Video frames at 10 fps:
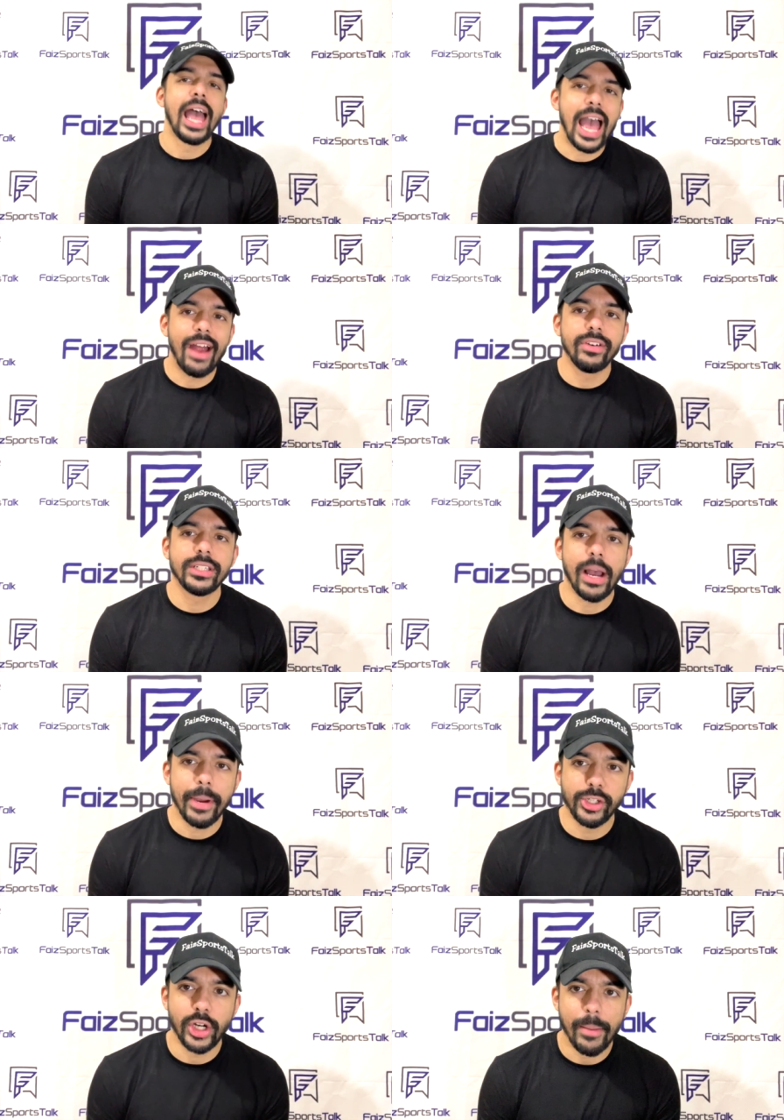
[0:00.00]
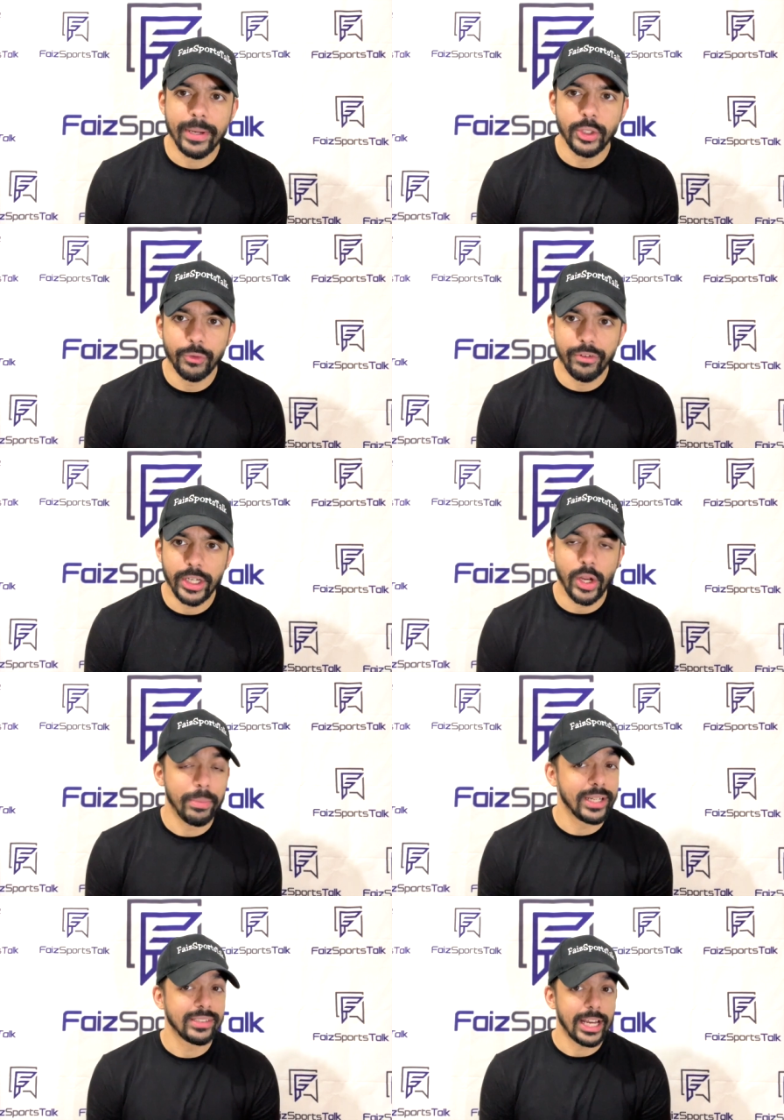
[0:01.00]
every time I drop a new video
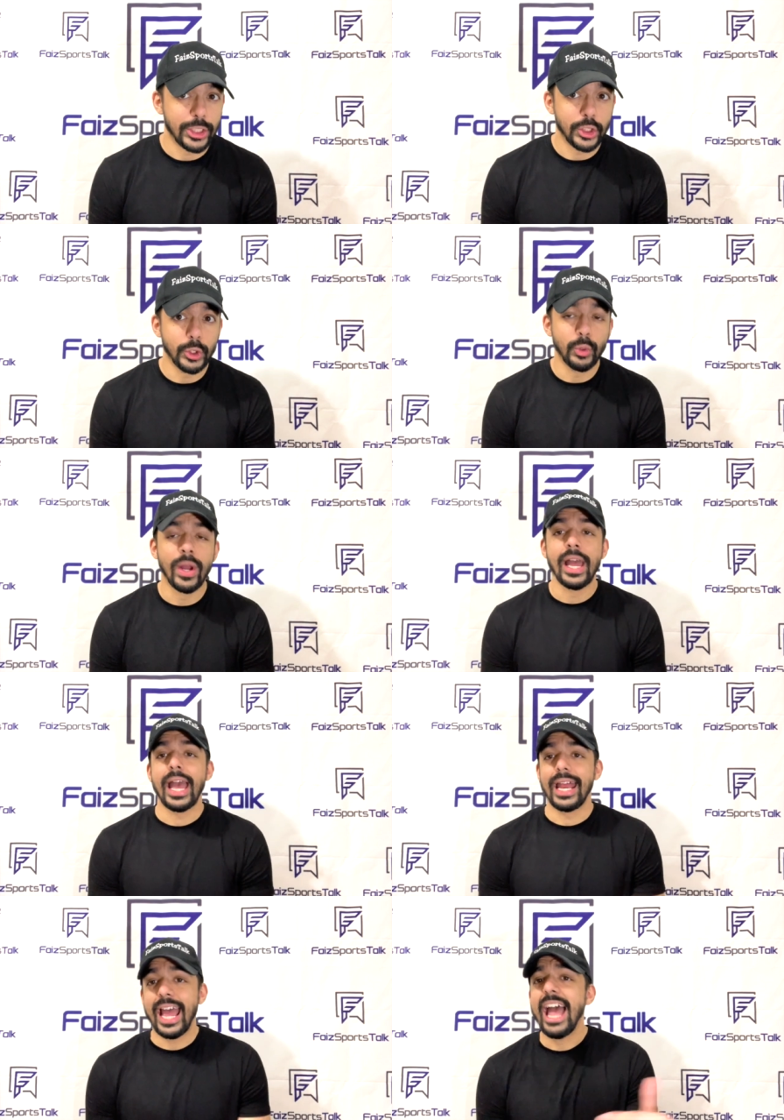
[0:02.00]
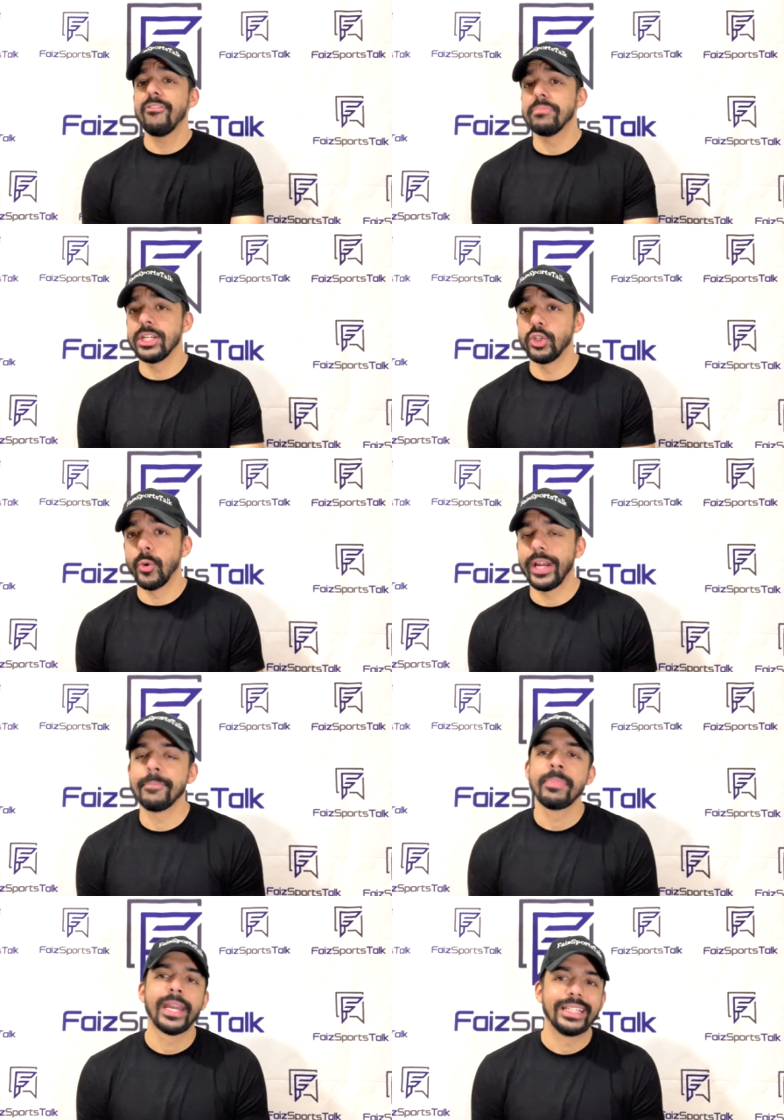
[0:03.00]
because I do and have been
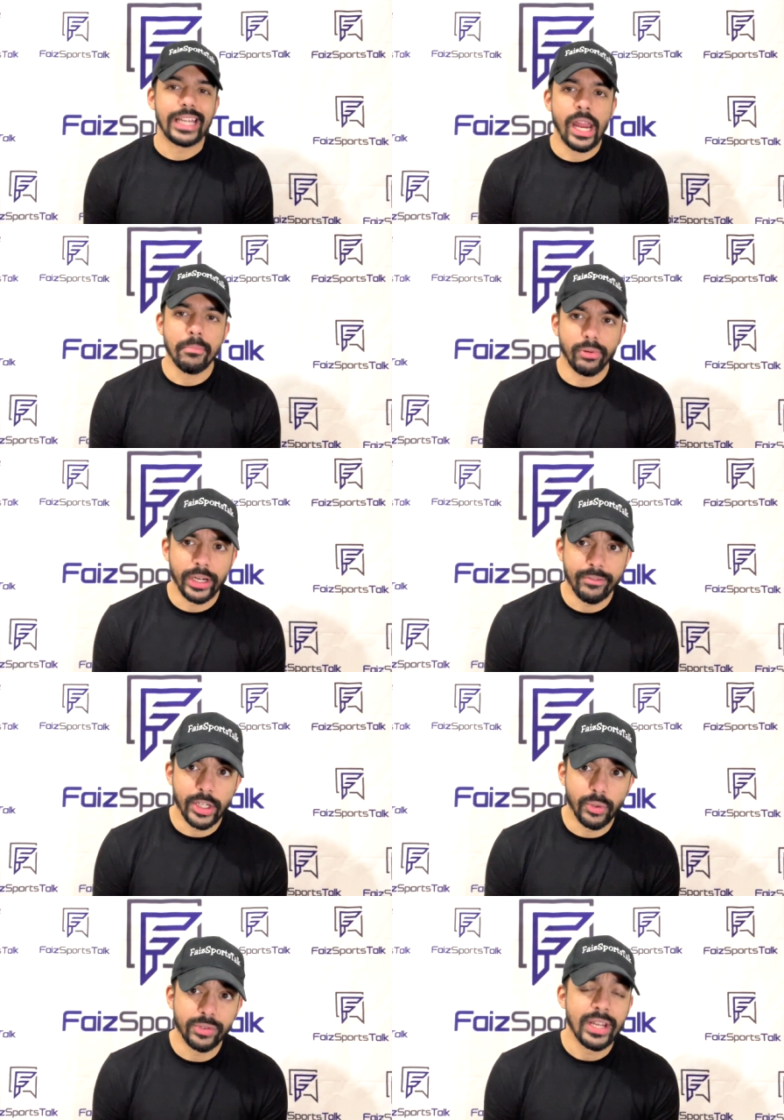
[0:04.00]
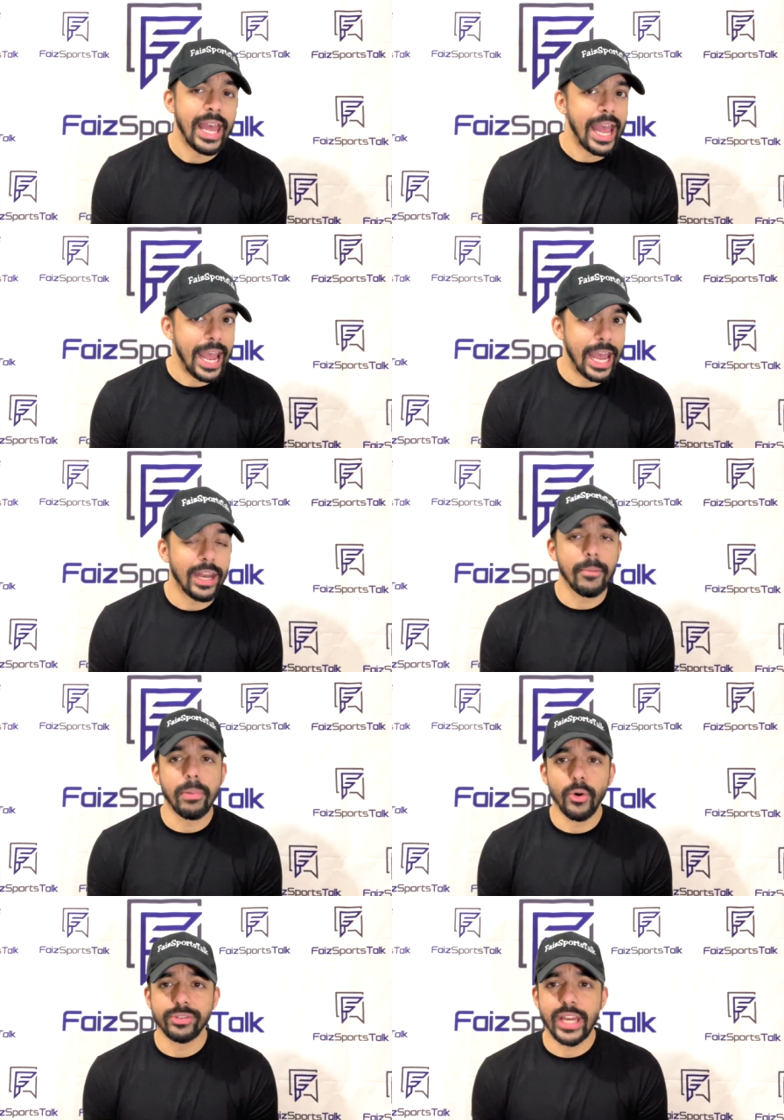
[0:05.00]
doing game previews and
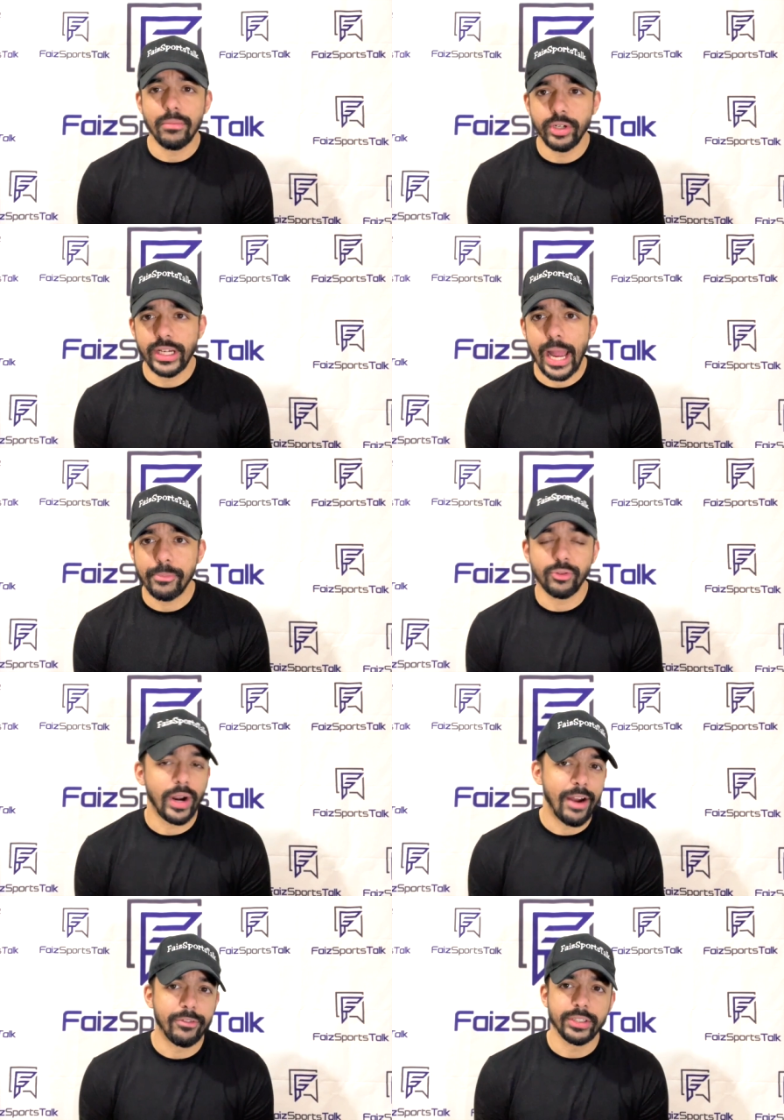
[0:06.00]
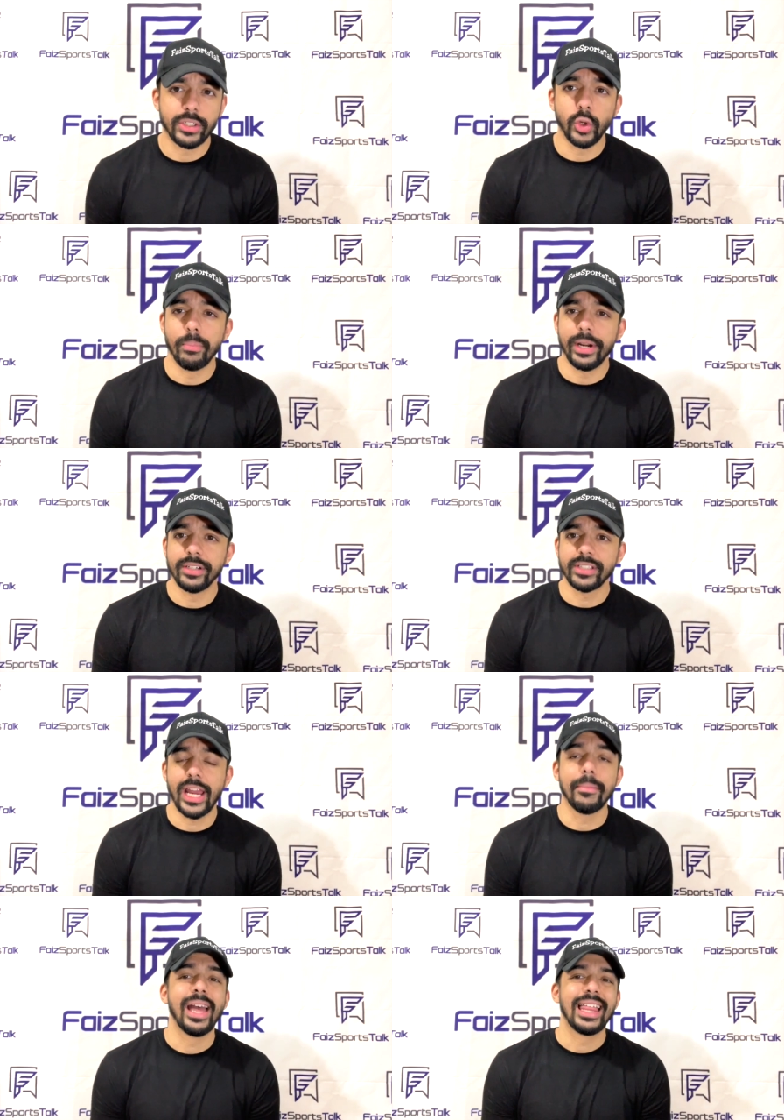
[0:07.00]
post-game recaps for every single Bears
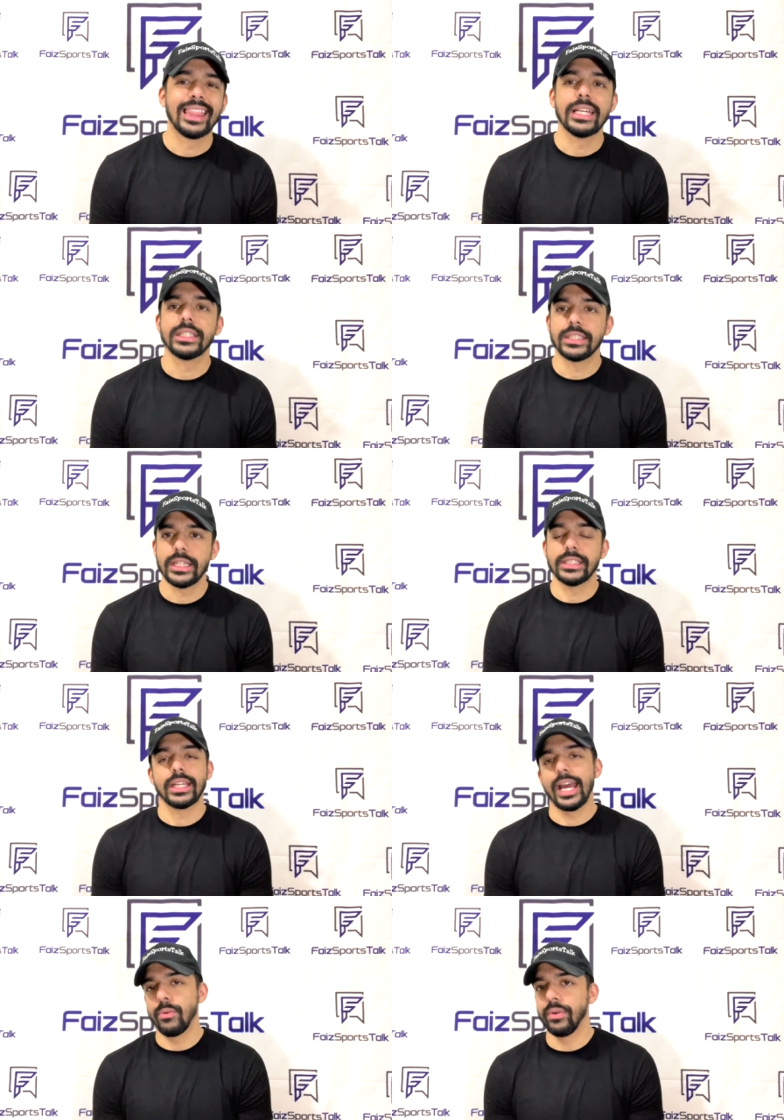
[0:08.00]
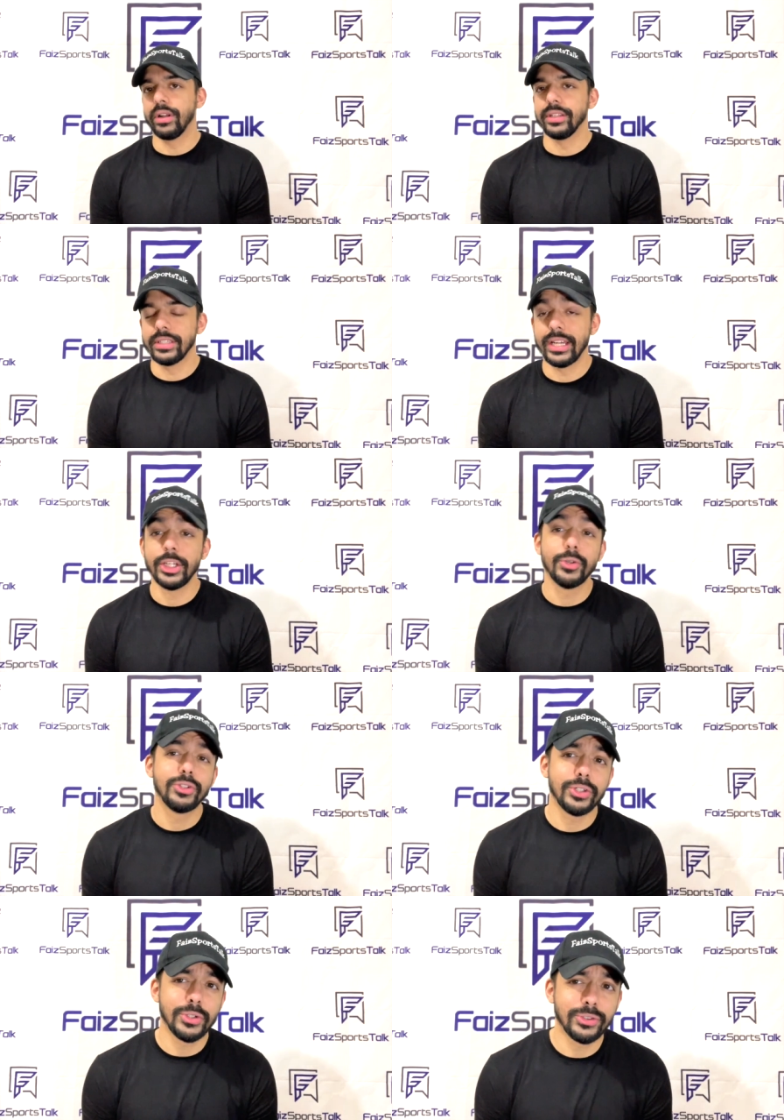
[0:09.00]
game this season and will continue
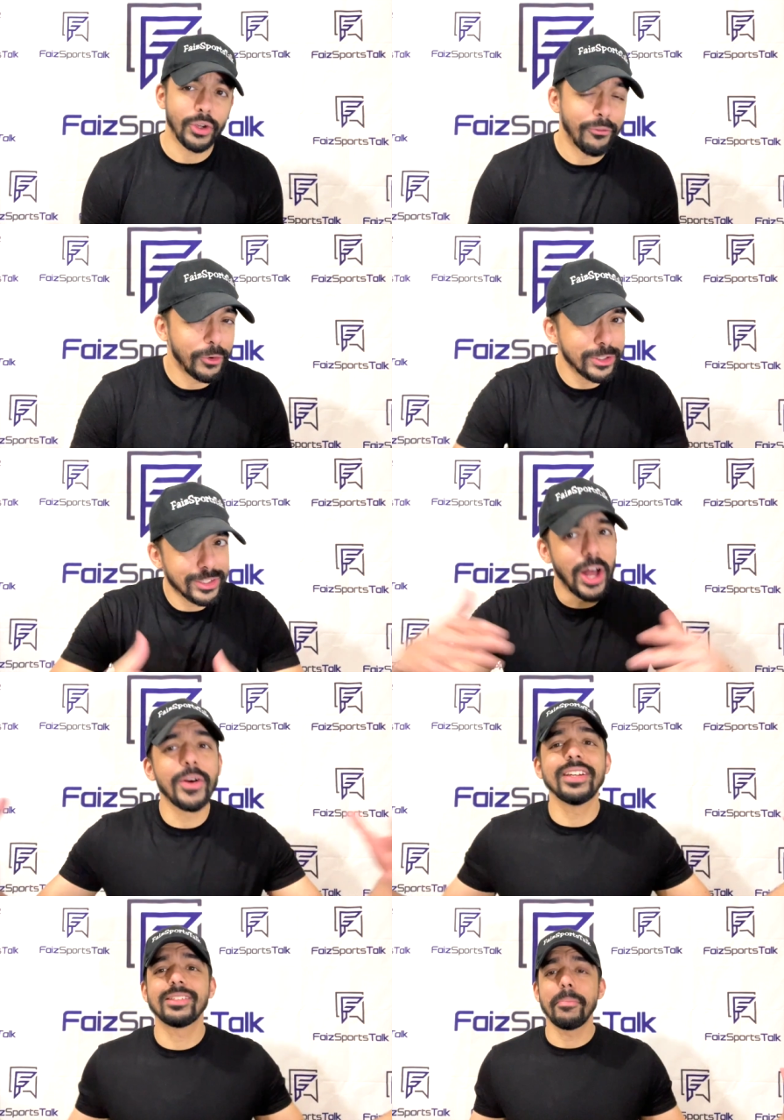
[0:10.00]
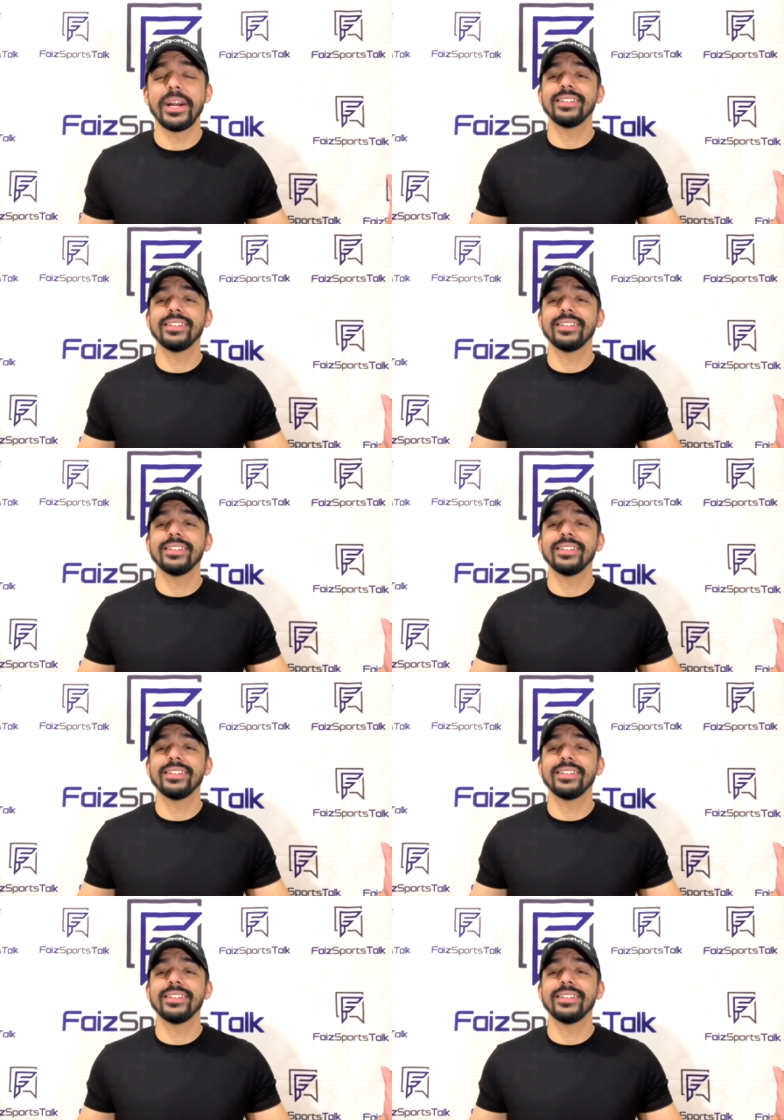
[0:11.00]
to do so for as long as the bear